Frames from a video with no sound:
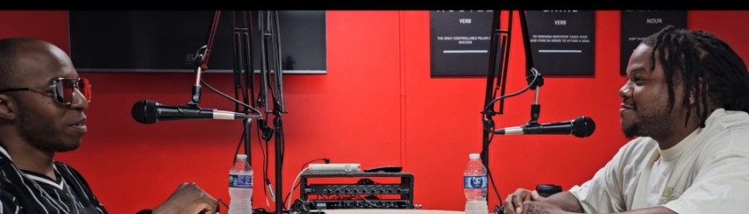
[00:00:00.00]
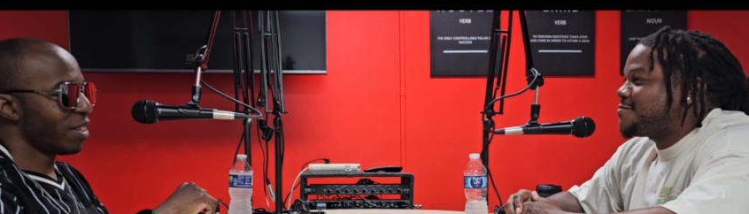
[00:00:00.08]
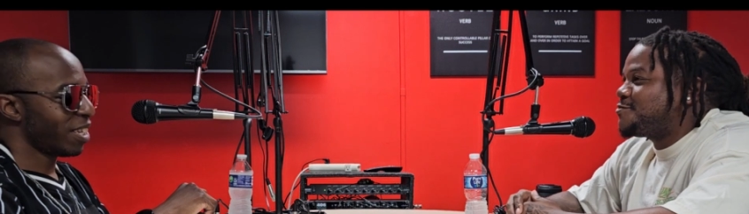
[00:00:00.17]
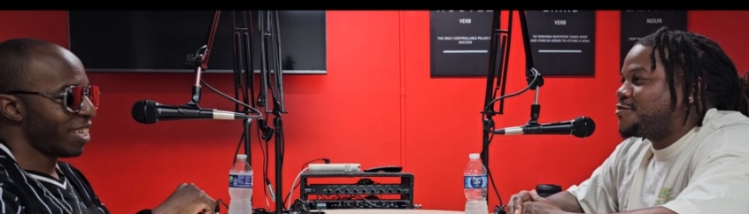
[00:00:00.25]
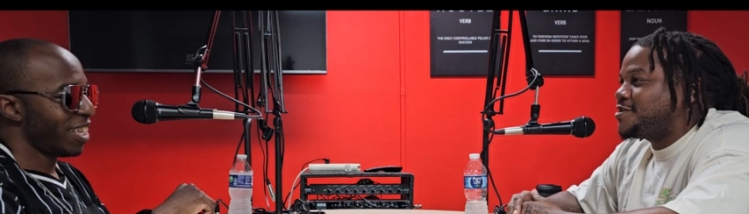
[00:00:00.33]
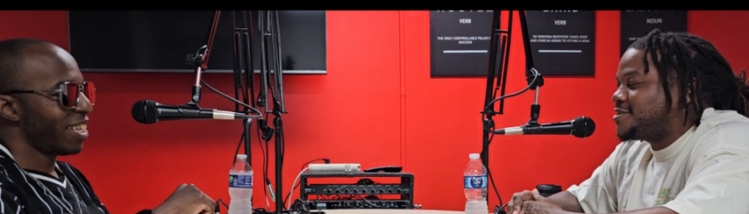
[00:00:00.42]
Speaker 1: Do. You
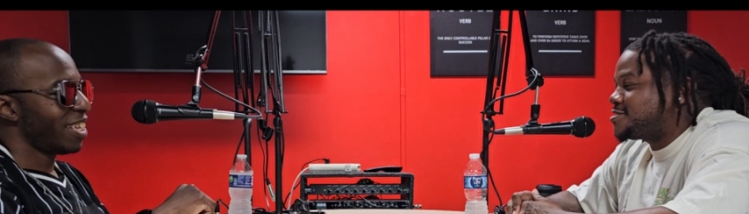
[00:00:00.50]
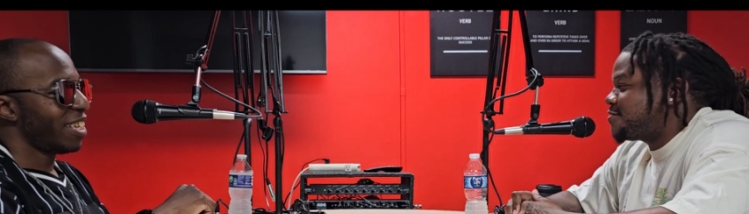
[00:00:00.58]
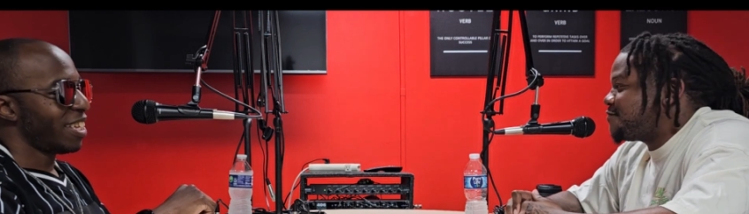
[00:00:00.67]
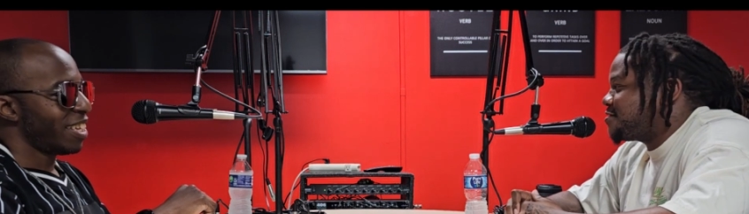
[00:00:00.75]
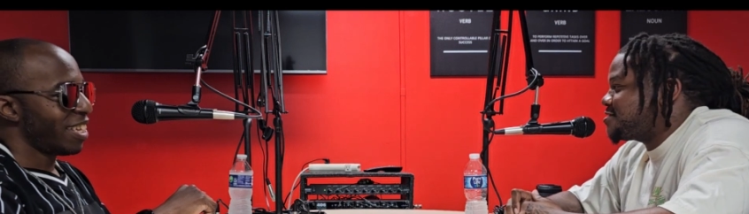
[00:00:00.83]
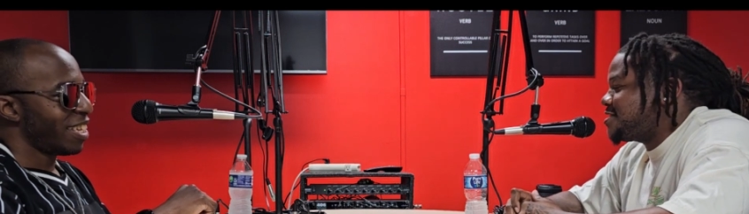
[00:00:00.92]
want to hit us up
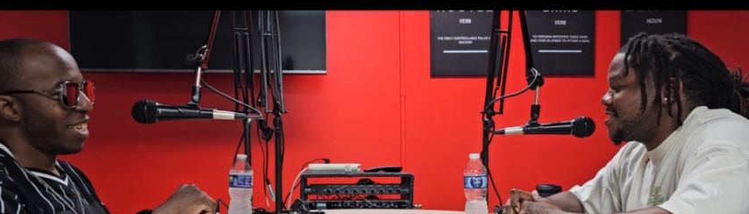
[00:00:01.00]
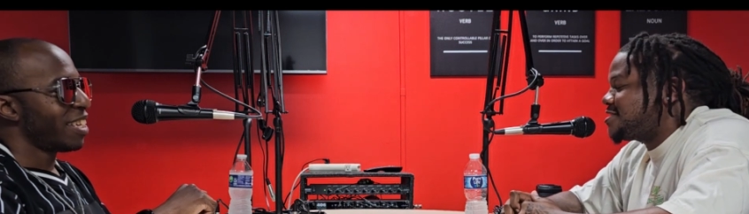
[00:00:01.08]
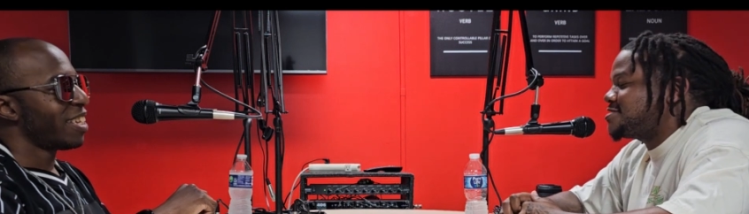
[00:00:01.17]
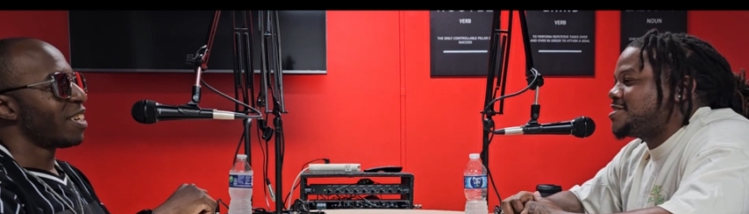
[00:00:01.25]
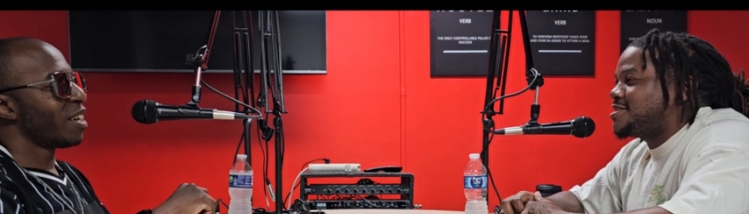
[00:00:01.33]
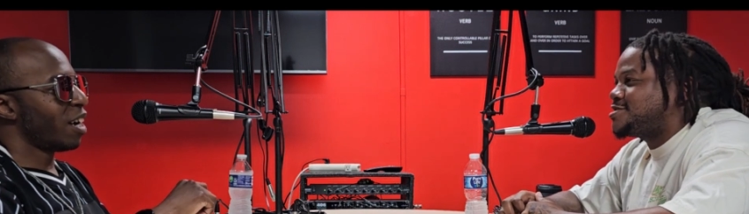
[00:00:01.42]
for the tickets?
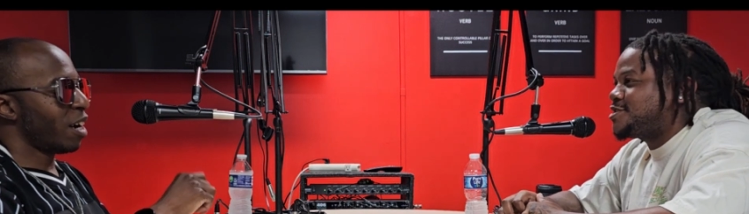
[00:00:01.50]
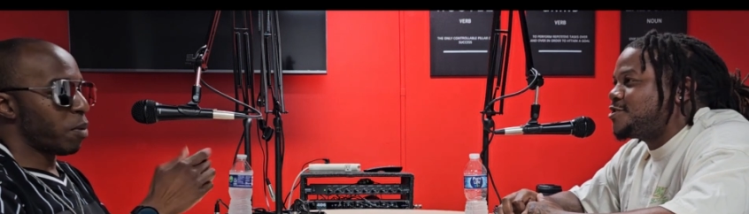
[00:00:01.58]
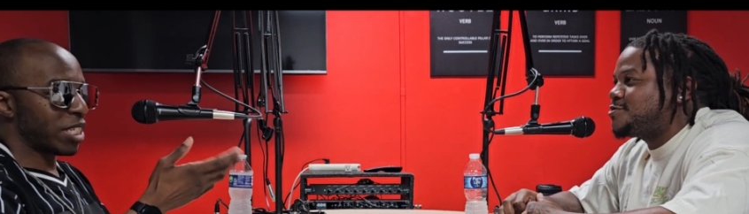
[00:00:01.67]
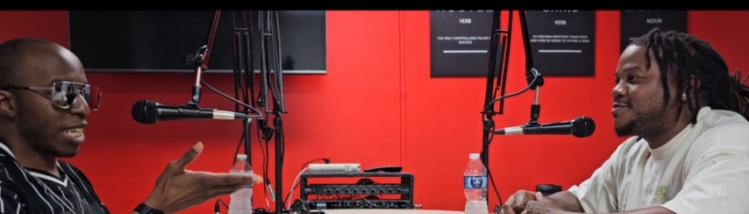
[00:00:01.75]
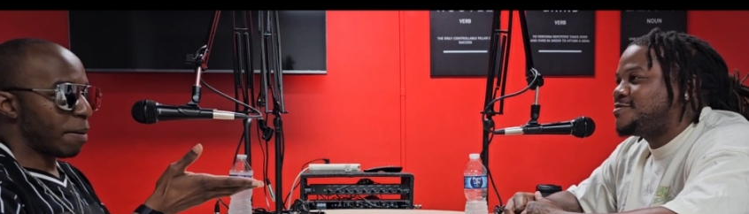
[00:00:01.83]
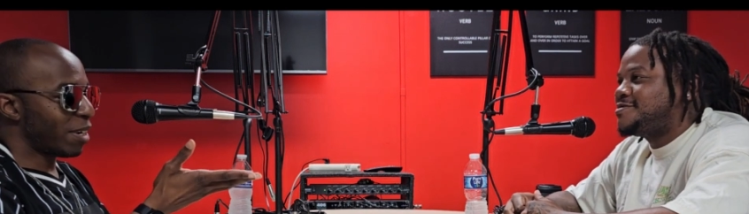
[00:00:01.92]
Let us uh, know. What's
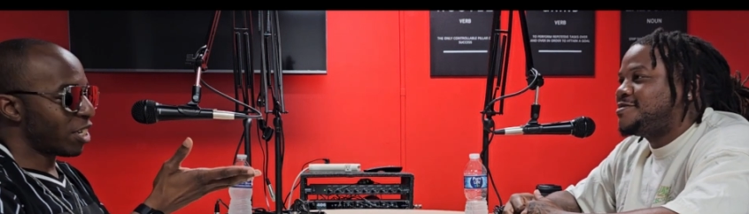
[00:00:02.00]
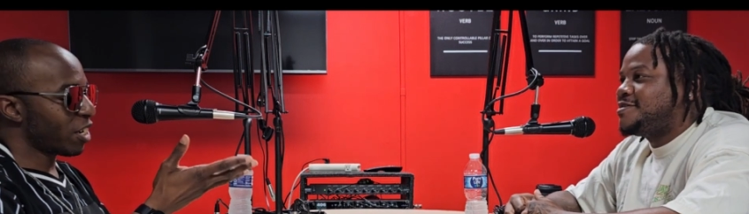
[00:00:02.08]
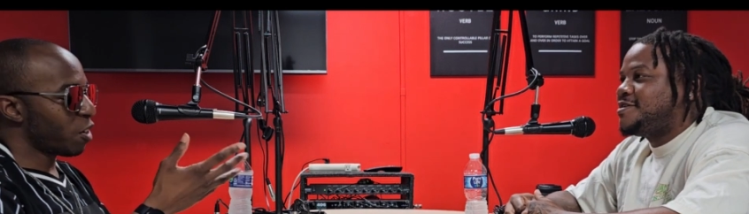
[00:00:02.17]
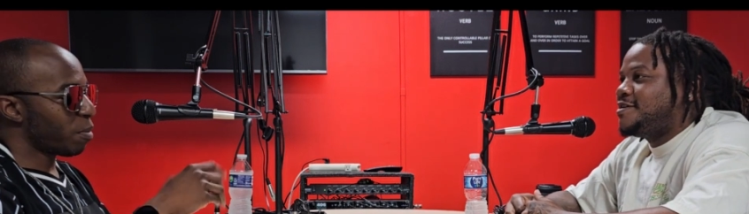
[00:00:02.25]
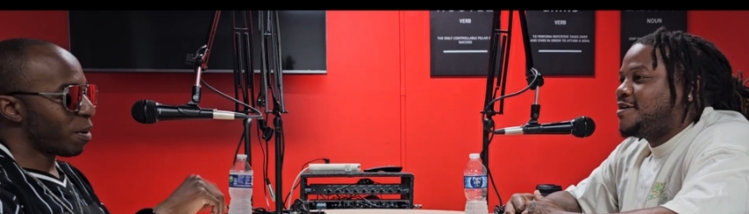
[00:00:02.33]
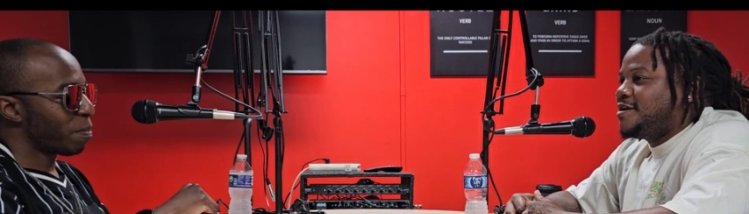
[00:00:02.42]
the name of the show,
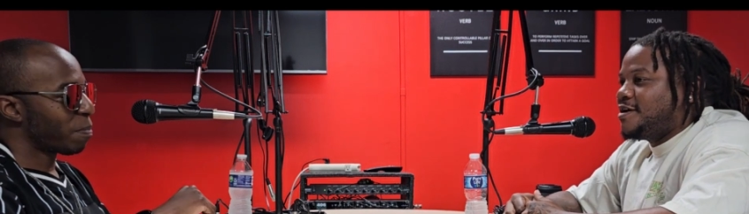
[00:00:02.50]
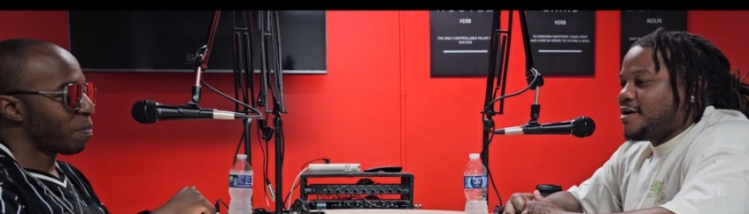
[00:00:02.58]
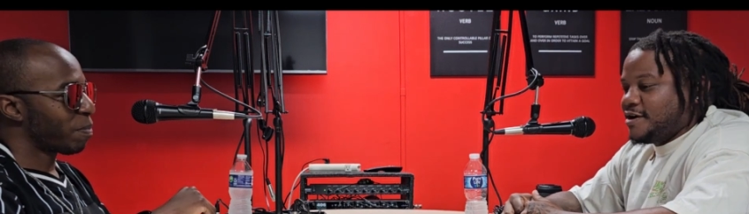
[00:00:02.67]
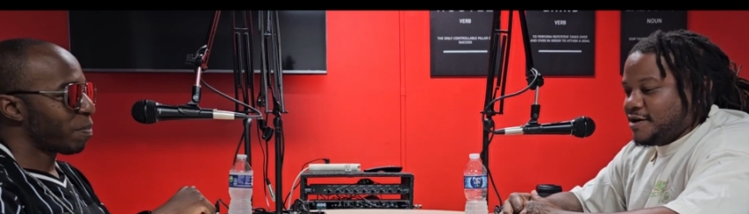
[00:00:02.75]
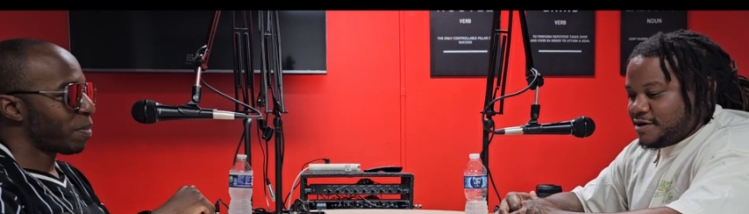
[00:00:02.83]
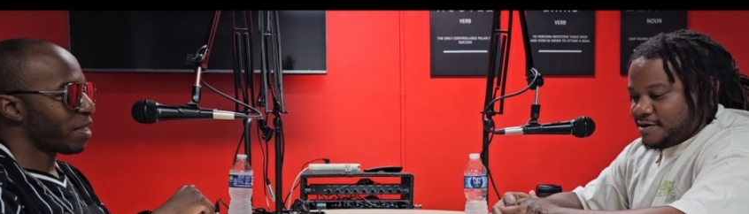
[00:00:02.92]
bro?
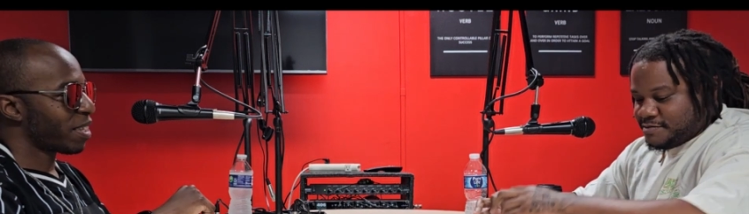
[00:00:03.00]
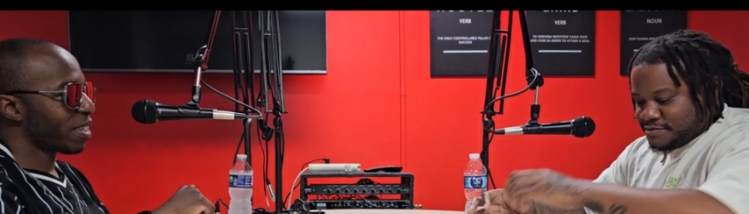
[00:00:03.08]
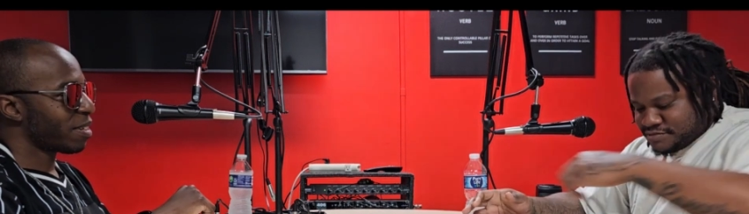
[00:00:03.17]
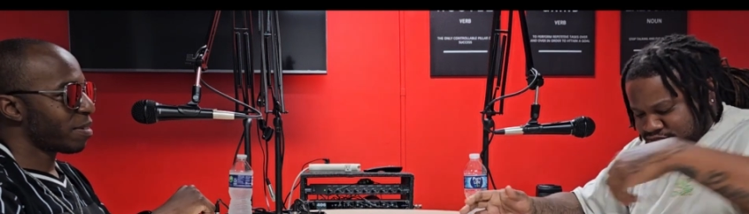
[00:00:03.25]
Um,